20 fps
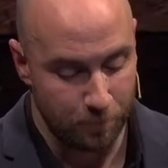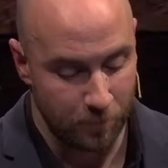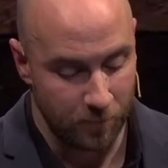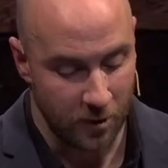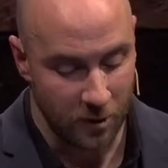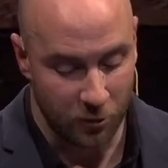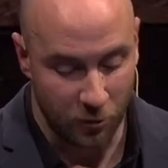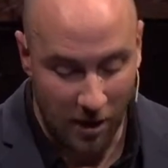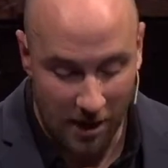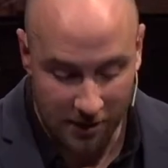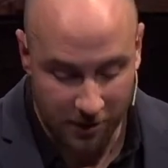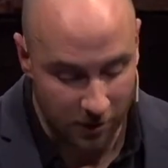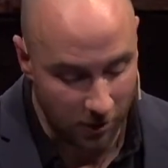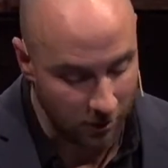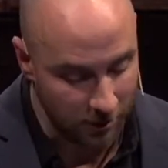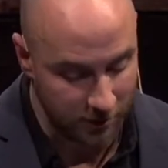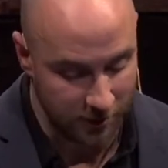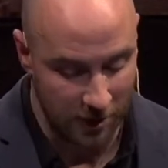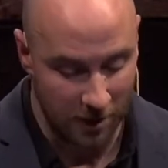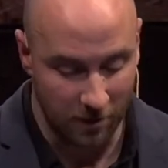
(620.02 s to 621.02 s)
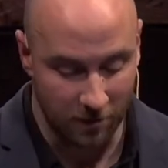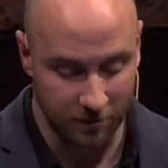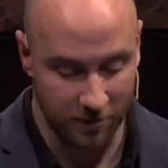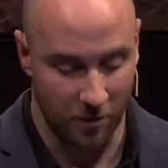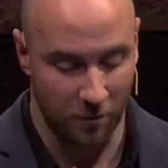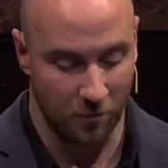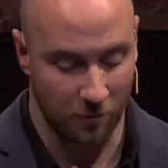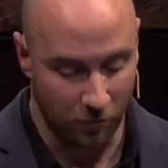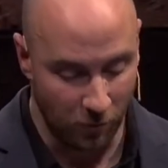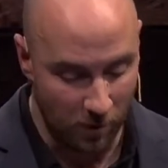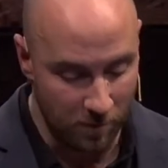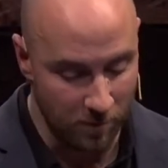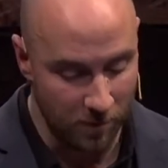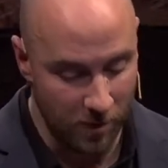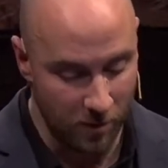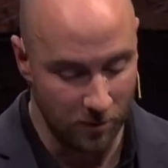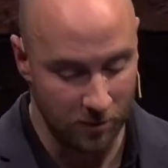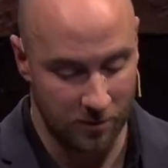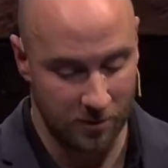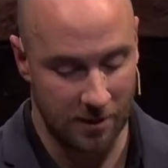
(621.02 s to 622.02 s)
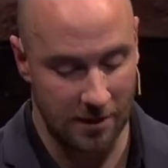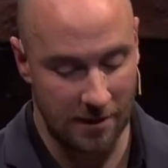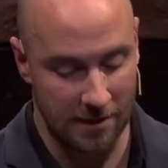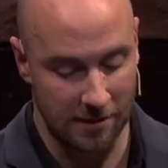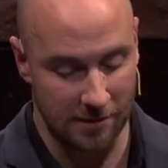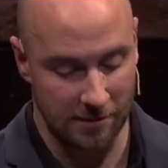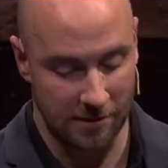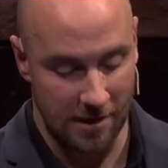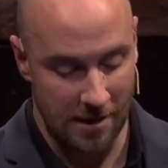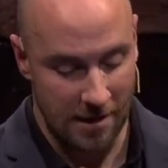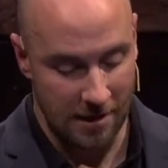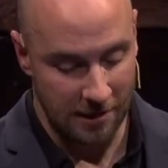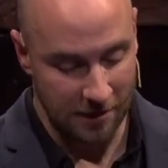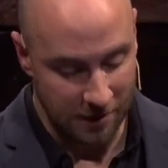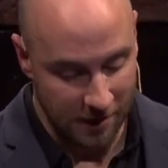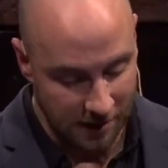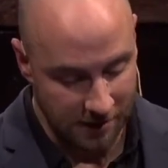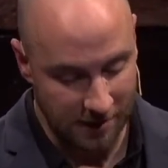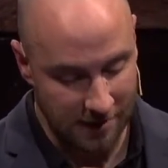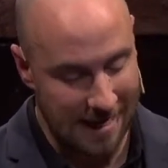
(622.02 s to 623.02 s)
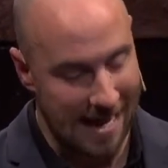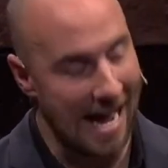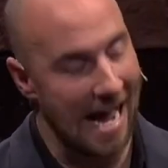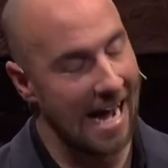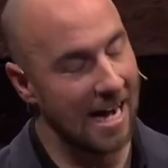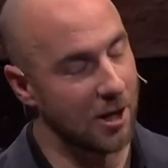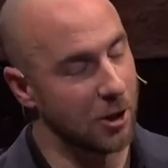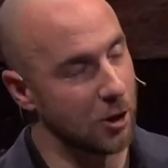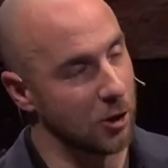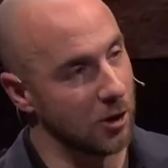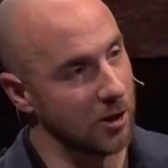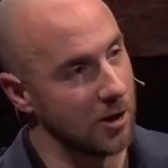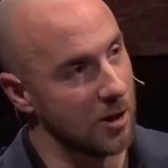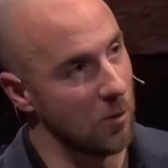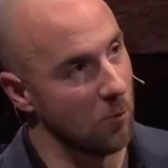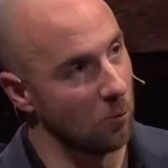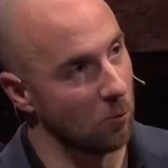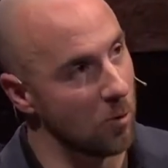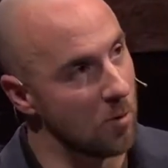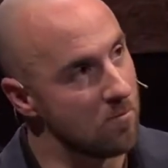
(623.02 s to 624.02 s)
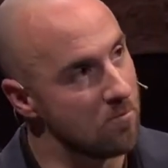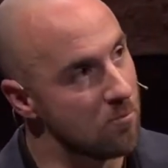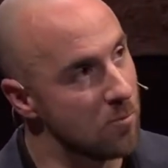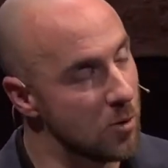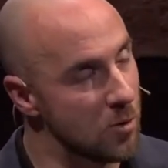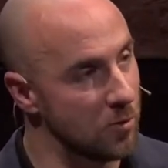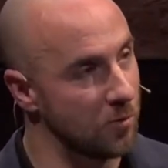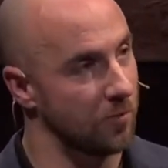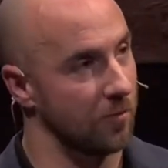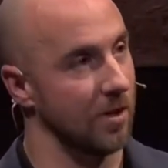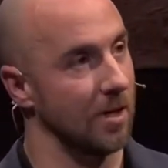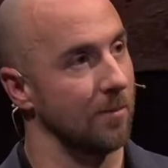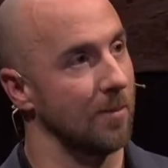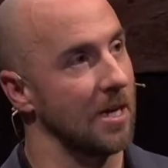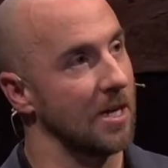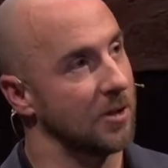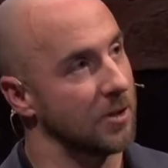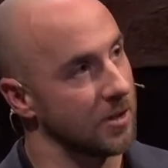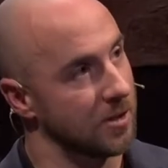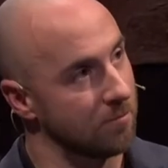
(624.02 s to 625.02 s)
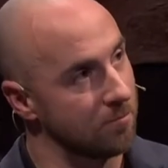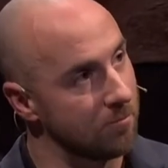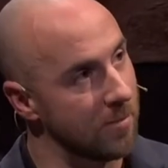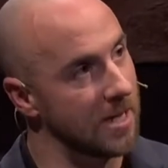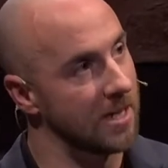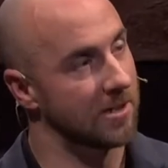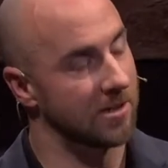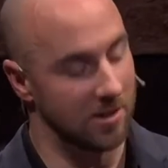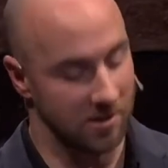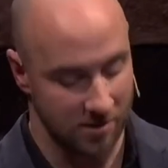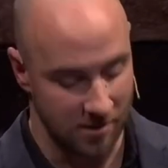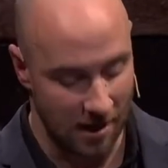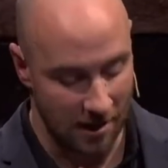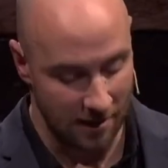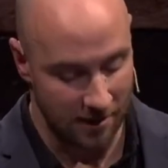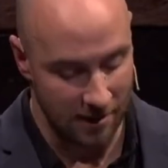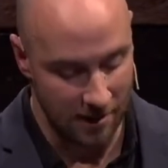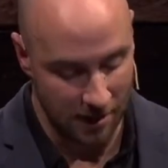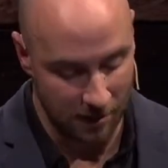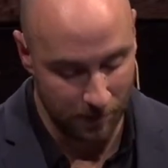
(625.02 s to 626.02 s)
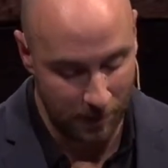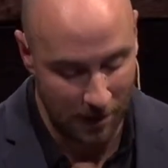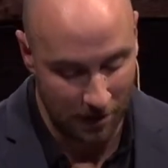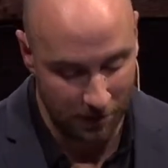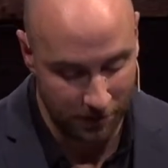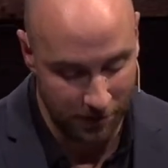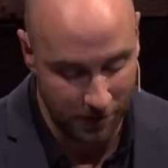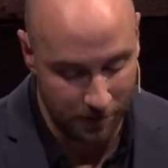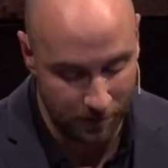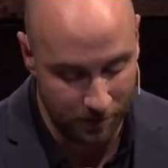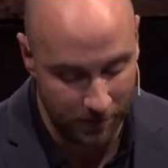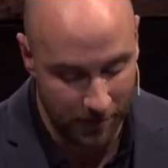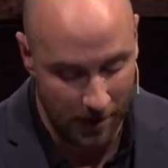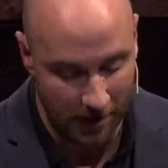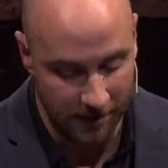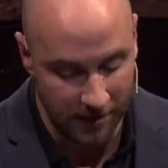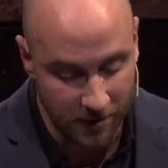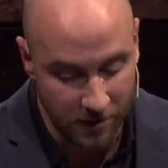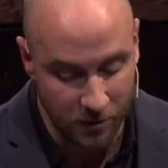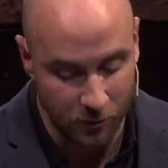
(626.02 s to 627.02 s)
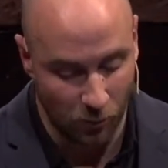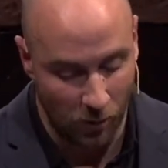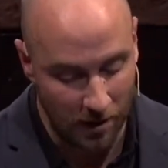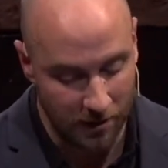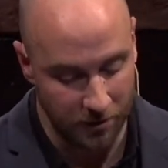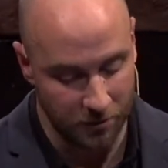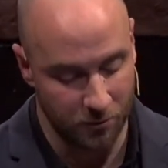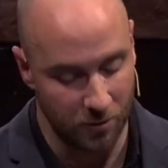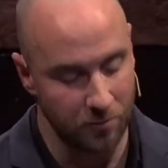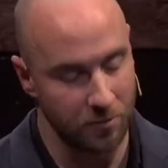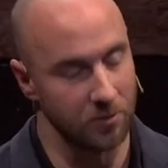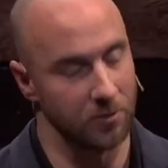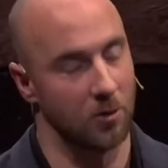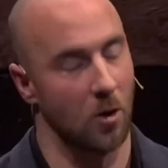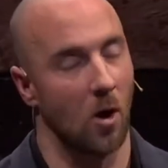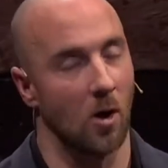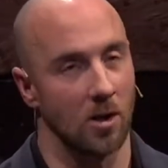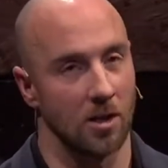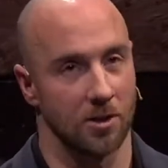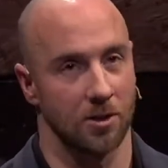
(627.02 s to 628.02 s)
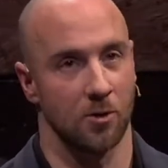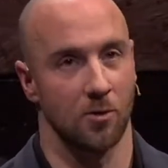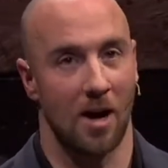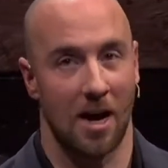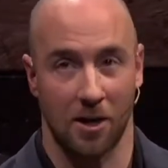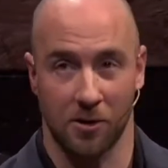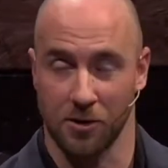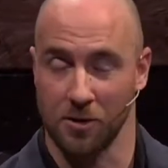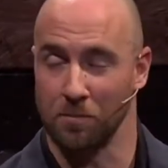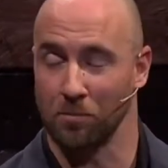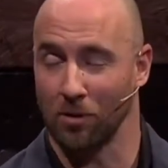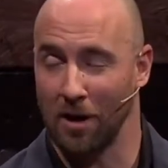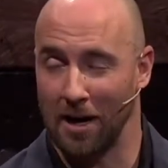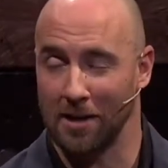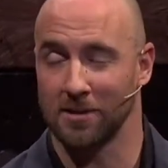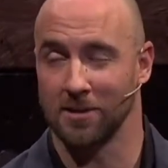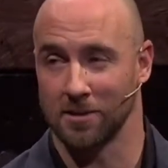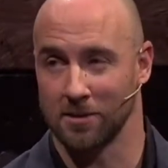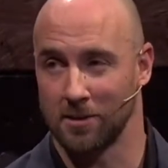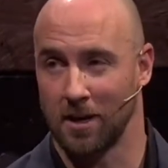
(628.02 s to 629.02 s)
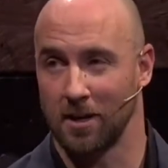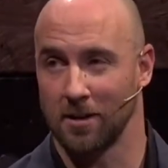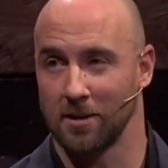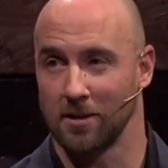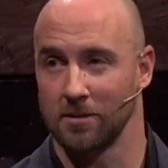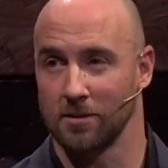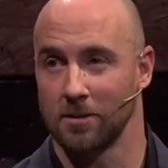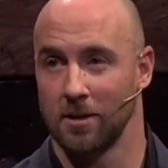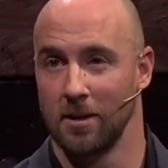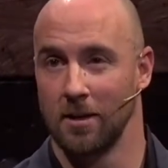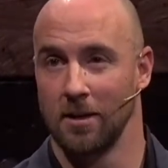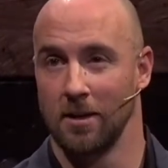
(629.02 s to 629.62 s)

Distracting ourselves from those things doesn't actually remove them, it just makes us not think about them. And this is why the scriptures call us to actually practice silence.